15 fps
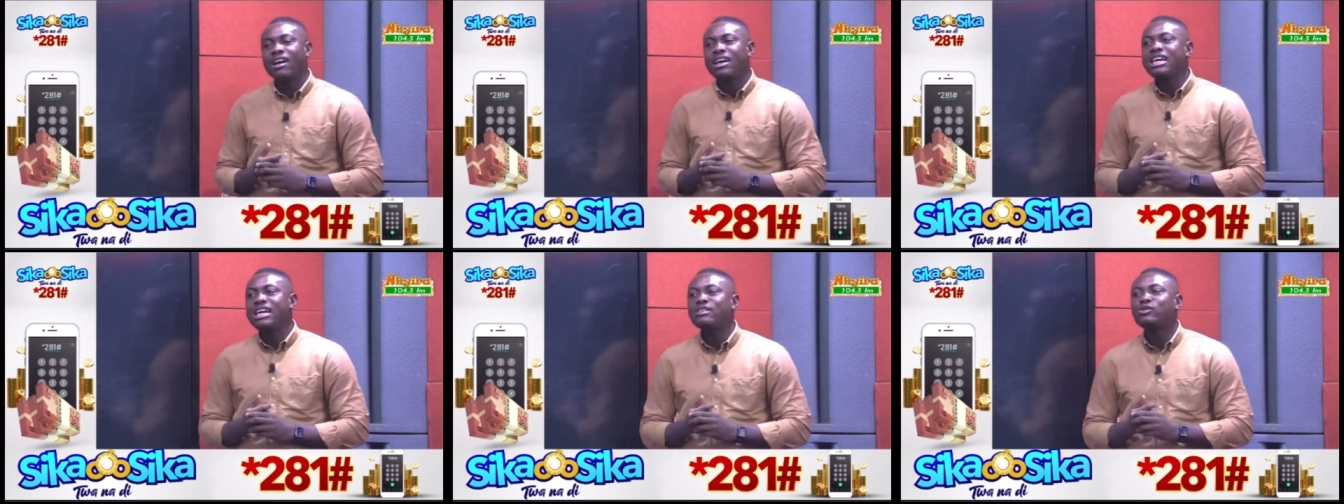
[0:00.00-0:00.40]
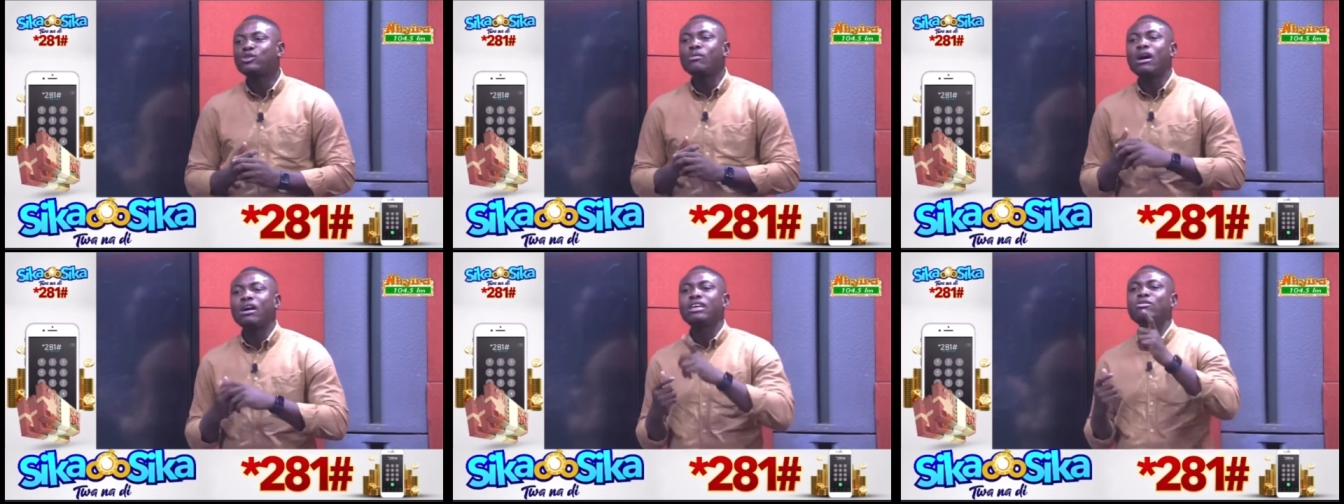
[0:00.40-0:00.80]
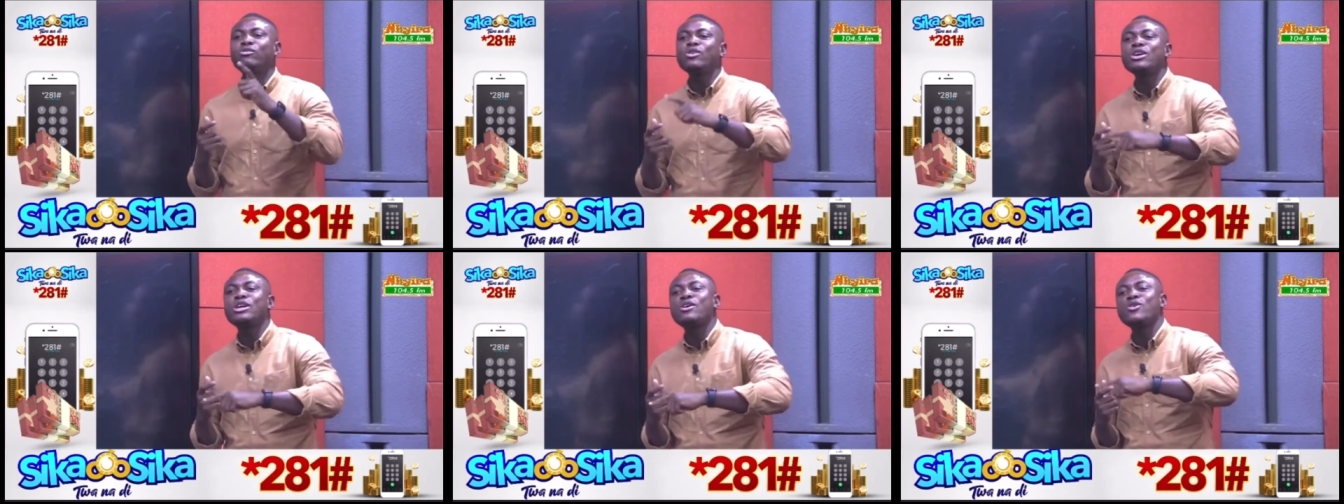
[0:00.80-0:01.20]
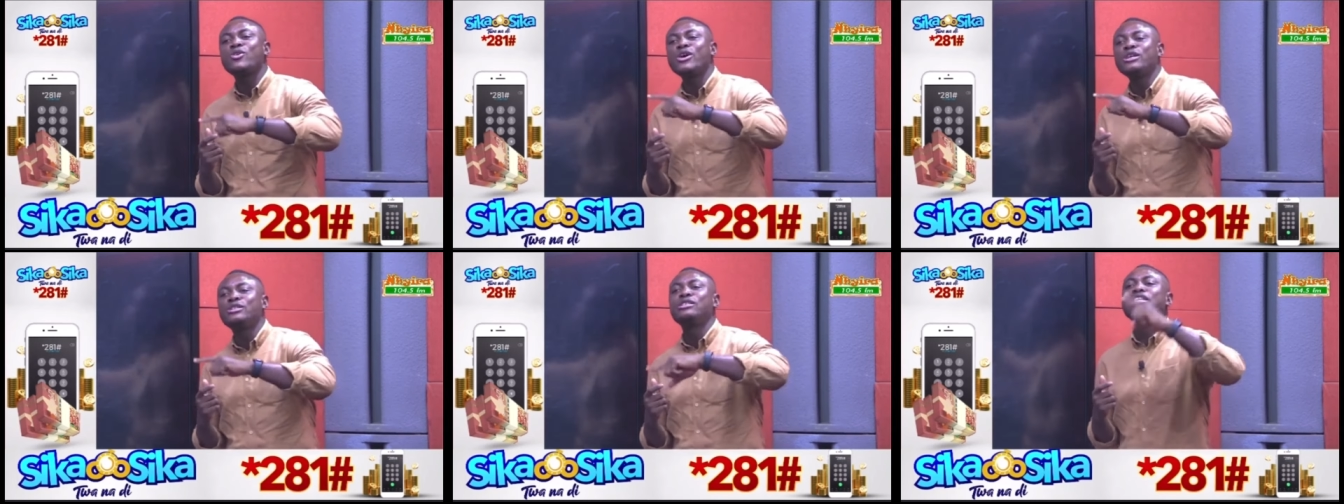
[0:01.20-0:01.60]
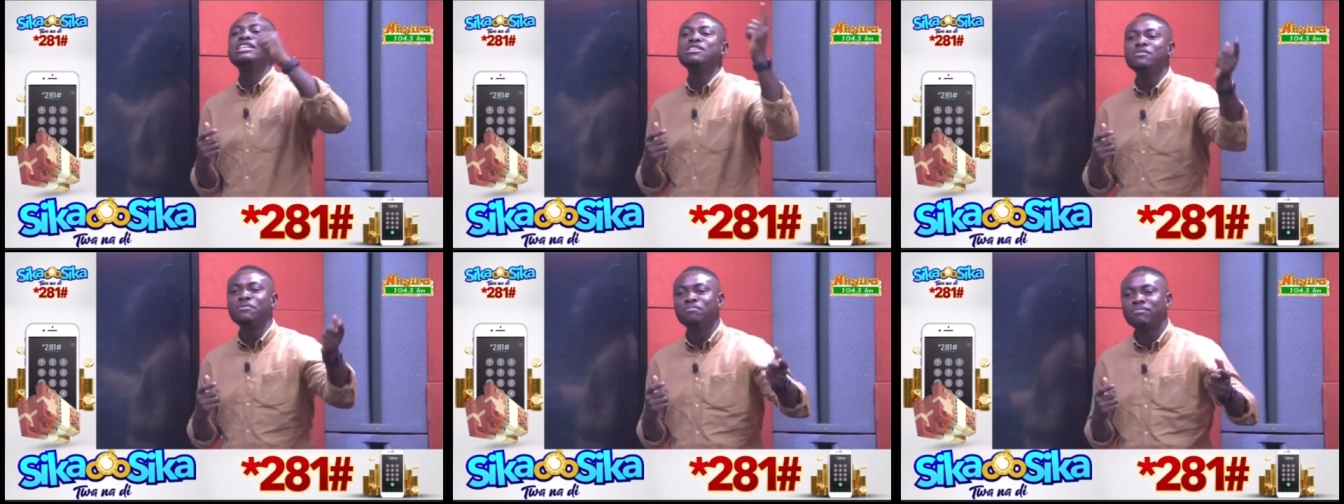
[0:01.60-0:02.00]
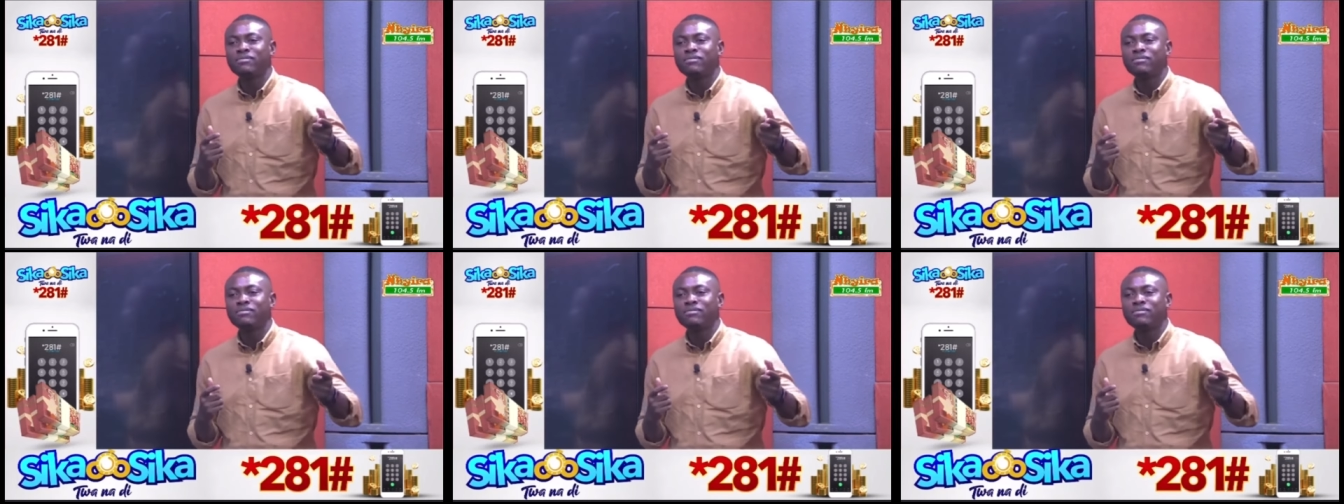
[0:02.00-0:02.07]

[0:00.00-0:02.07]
is Thomas Tuchel going to leave?